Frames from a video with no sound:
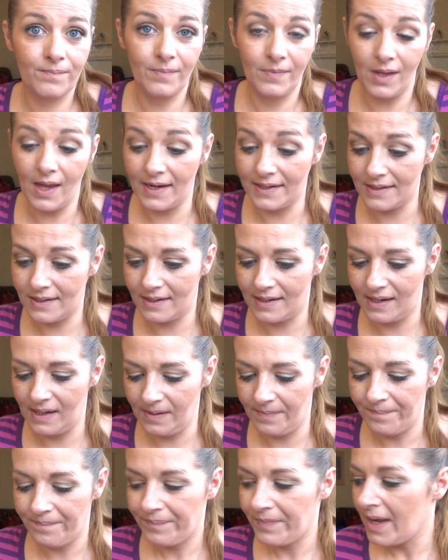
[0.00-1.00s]
lots of tea.
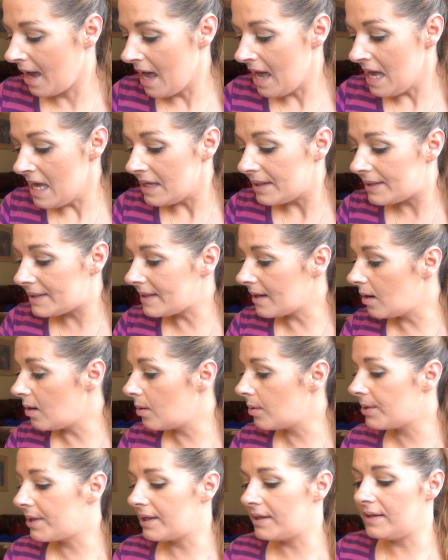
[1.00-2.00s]

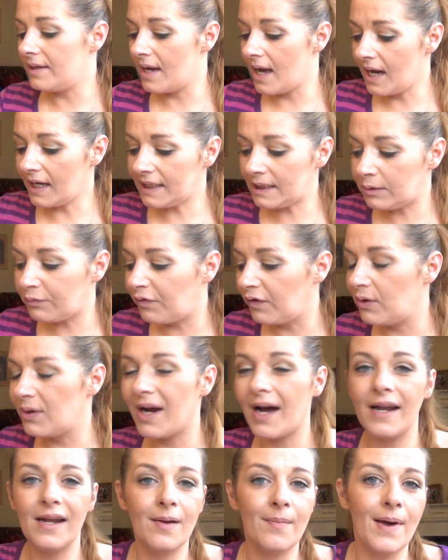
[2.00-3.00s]
So the next food
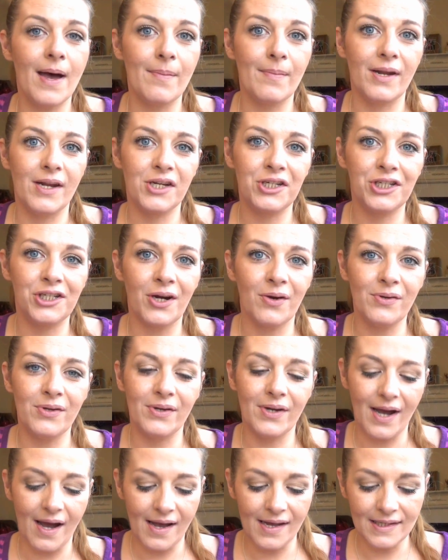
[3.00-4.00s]
item I'm going to show
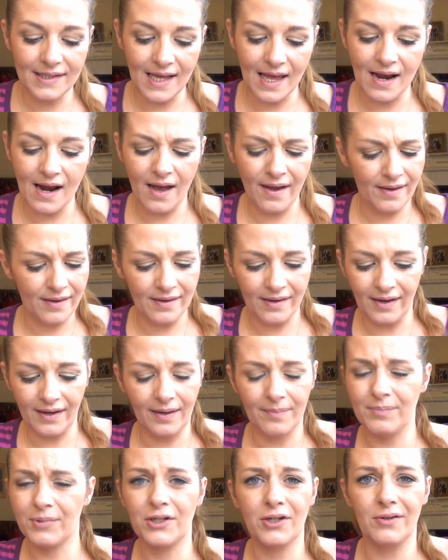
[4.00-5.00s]
you guys, and I
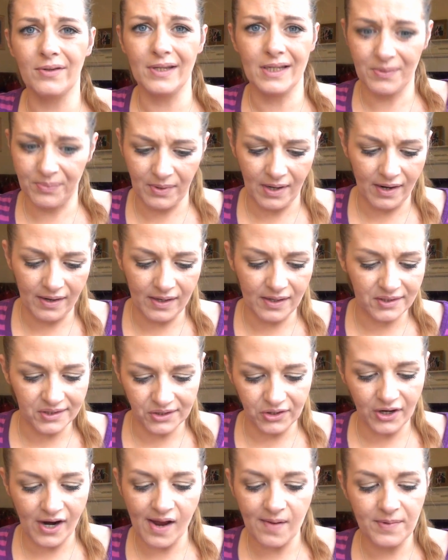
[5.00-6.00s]
I'm sure this one on
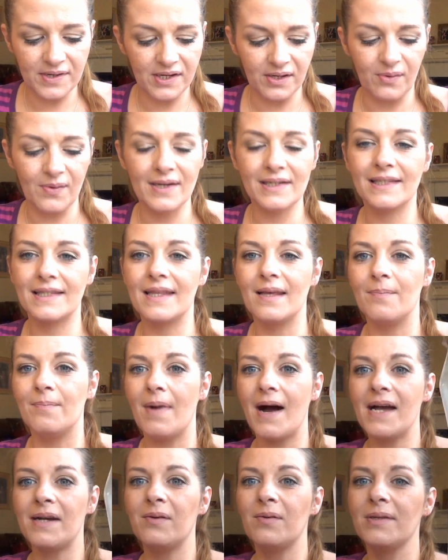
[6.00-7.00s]
Instagram too, is the
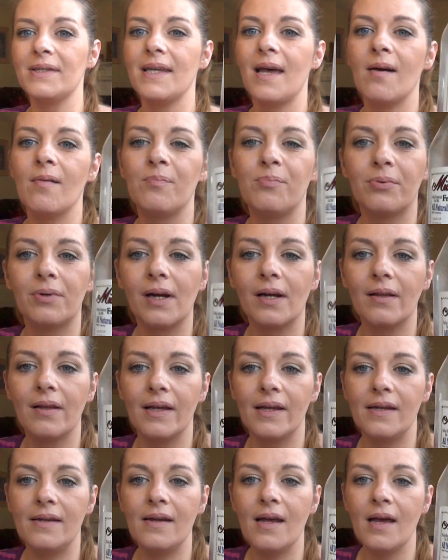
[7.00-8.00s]
Michaels of
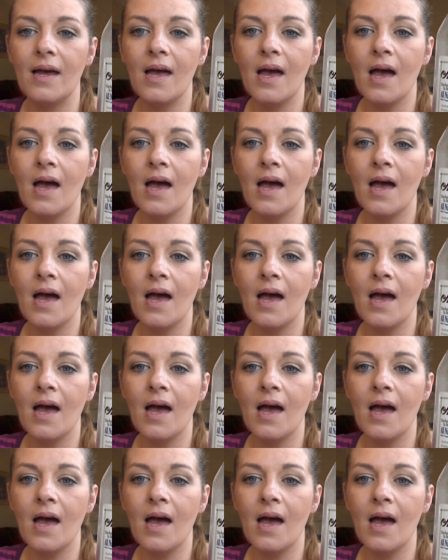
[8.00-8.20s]
Brooklyn